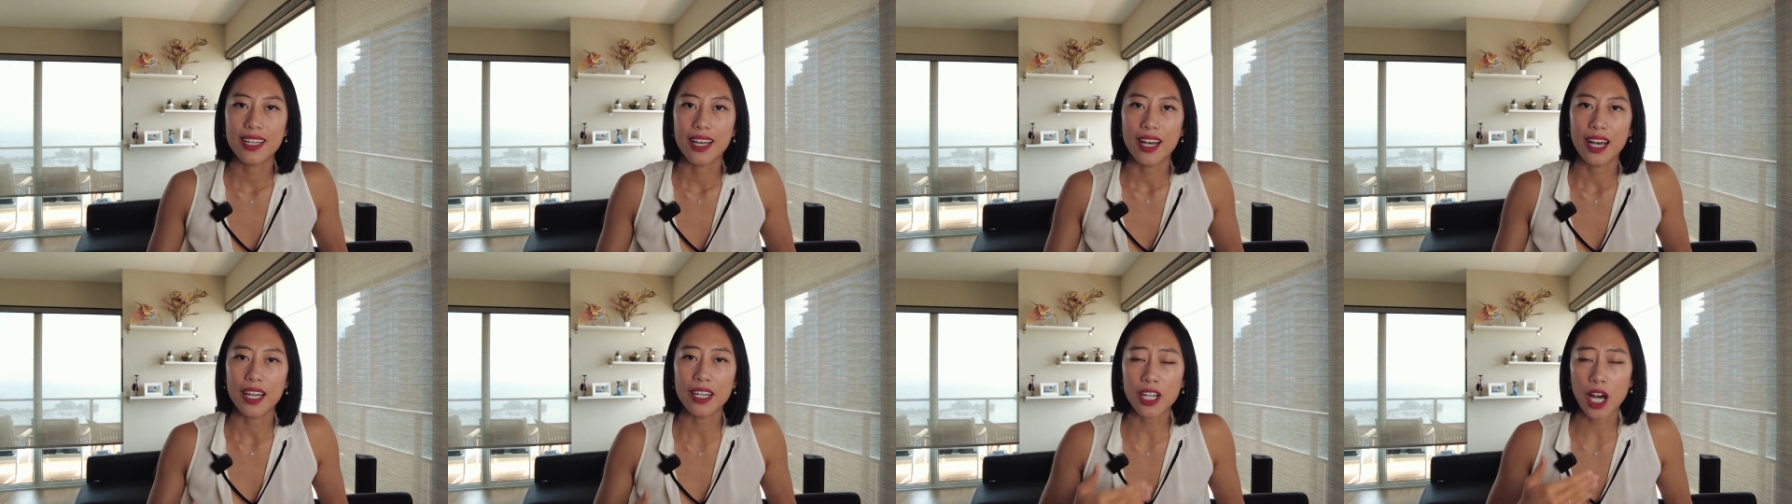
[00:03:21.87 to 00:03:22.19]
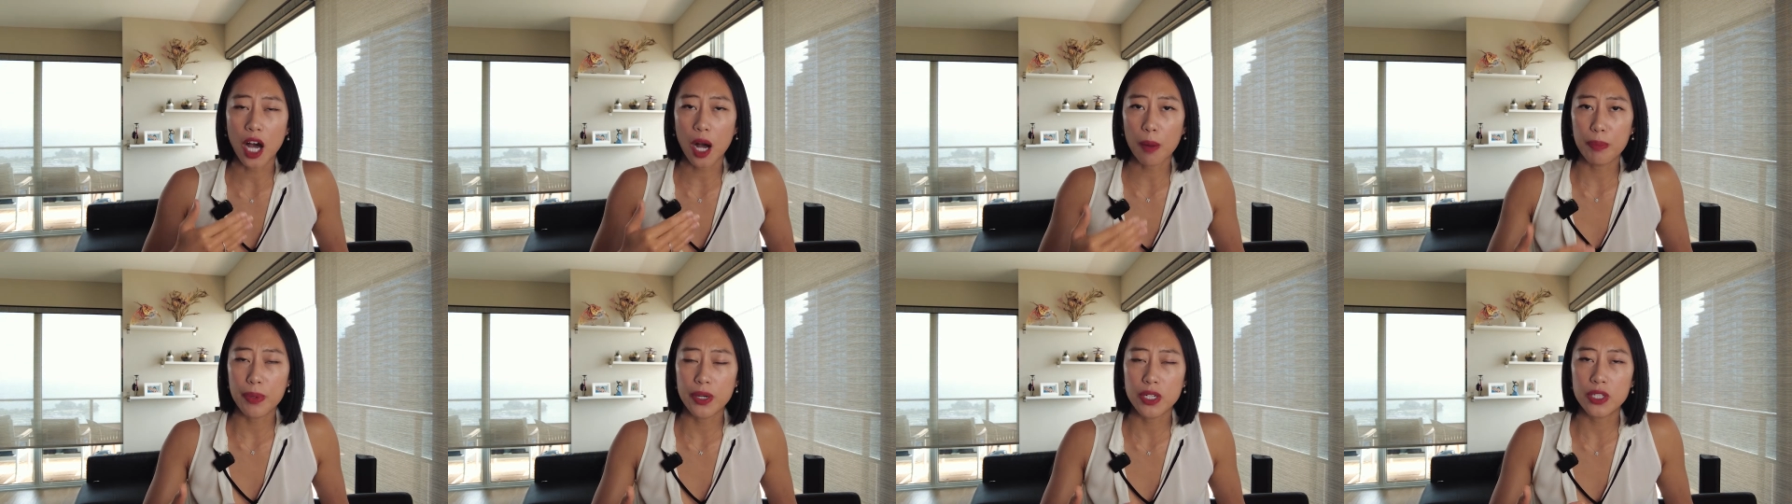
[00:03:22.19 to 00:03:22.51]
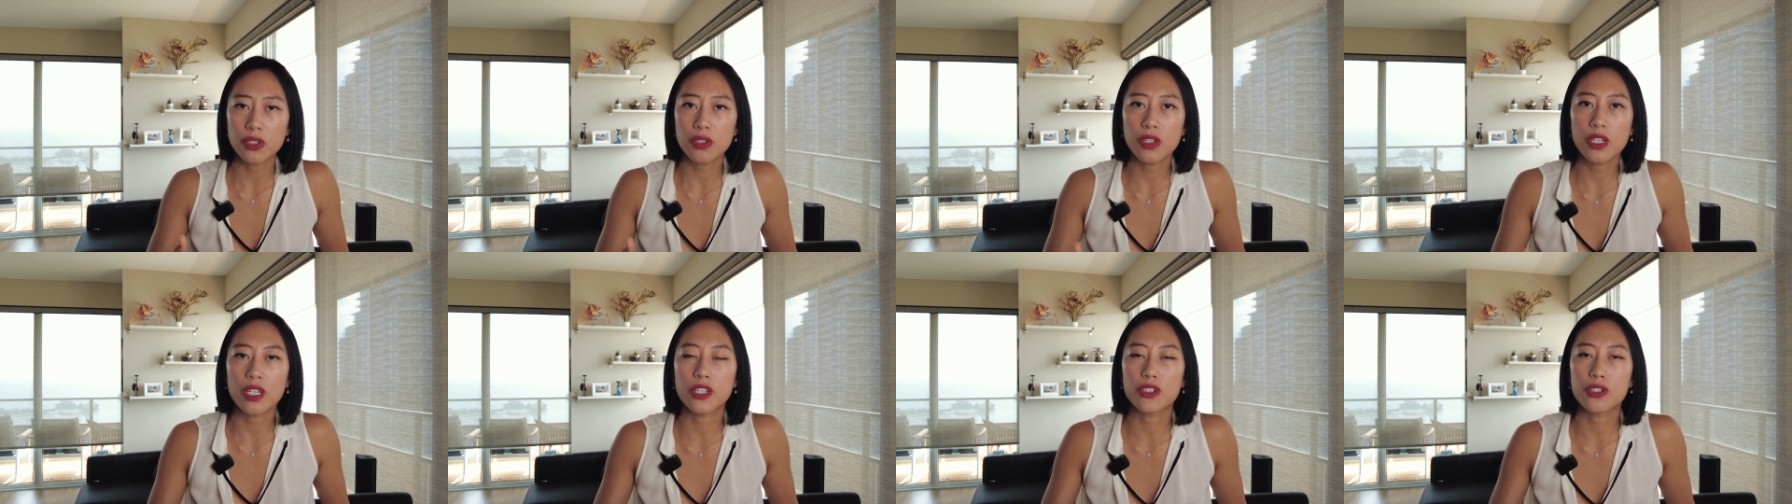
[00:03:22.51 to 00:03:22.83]
an
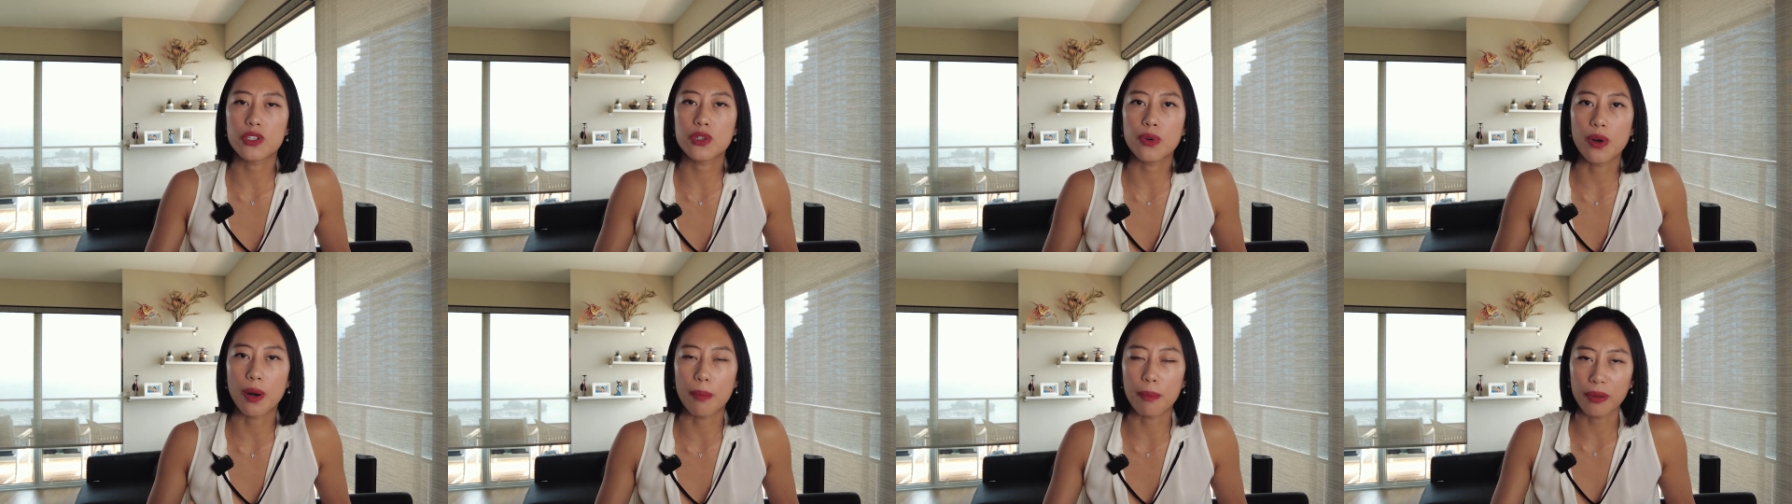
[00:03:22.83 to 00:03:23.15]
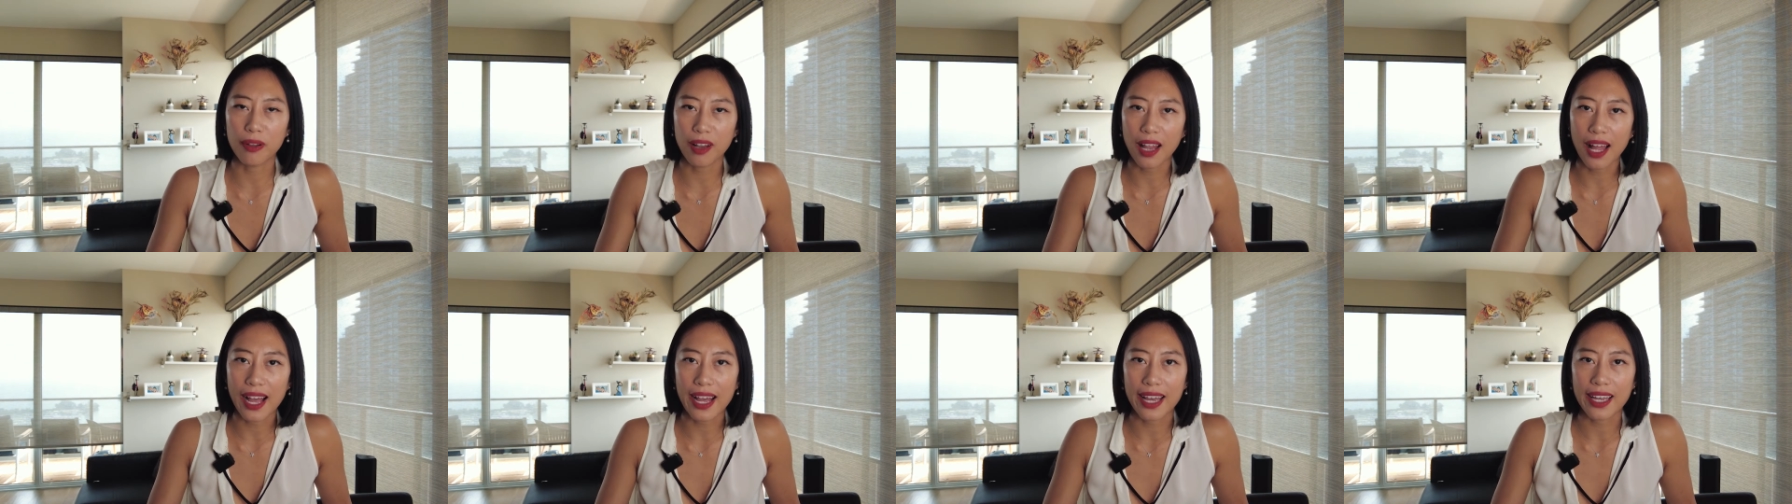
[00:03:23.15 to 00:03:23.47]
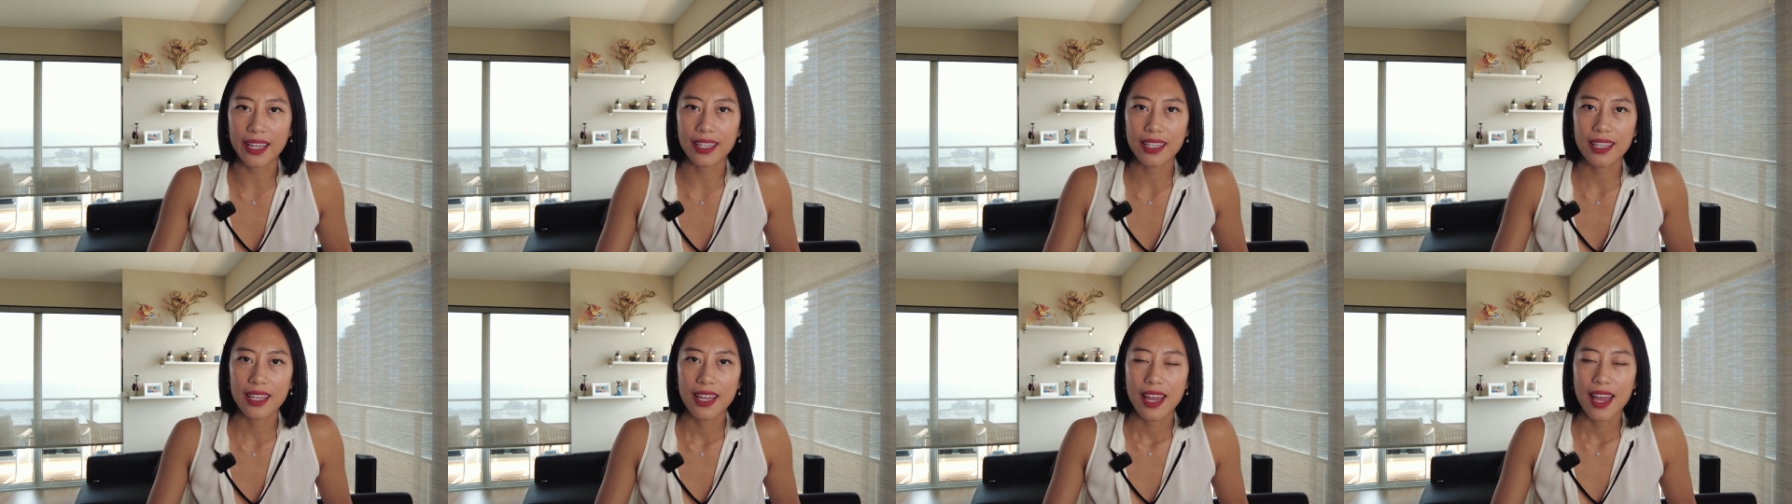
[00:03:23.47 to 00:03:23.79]
opportunity to
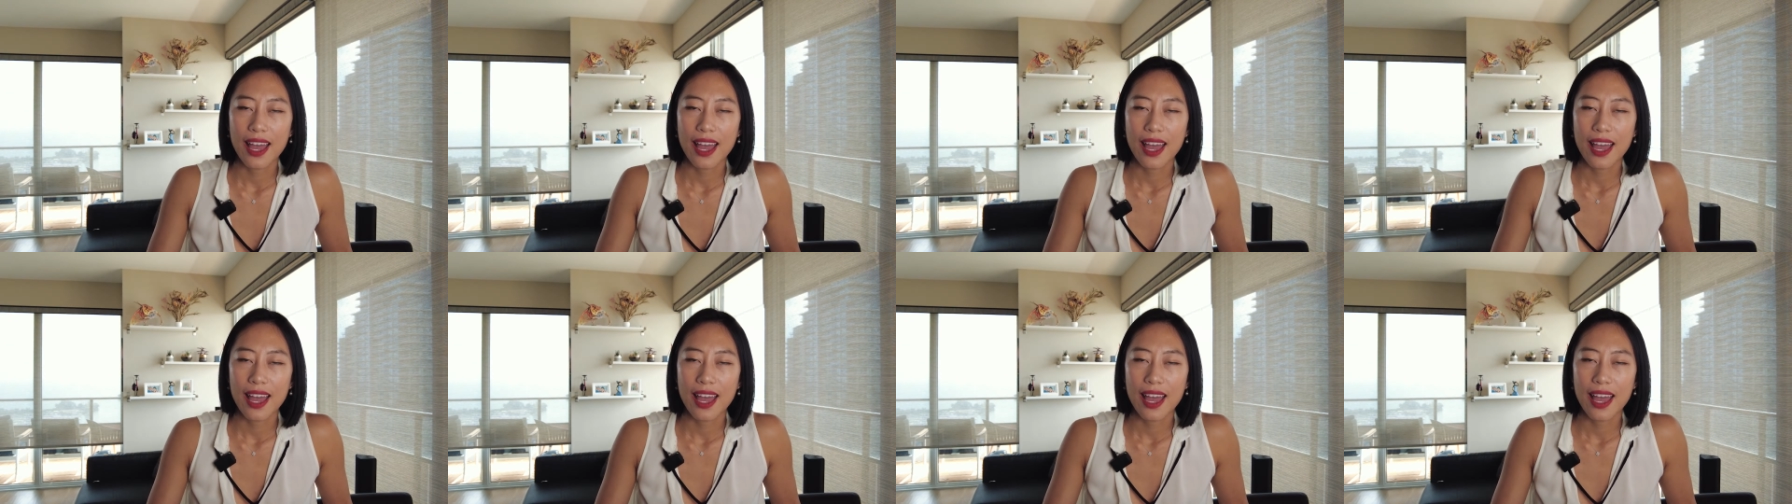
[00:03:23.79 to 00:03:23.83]
apply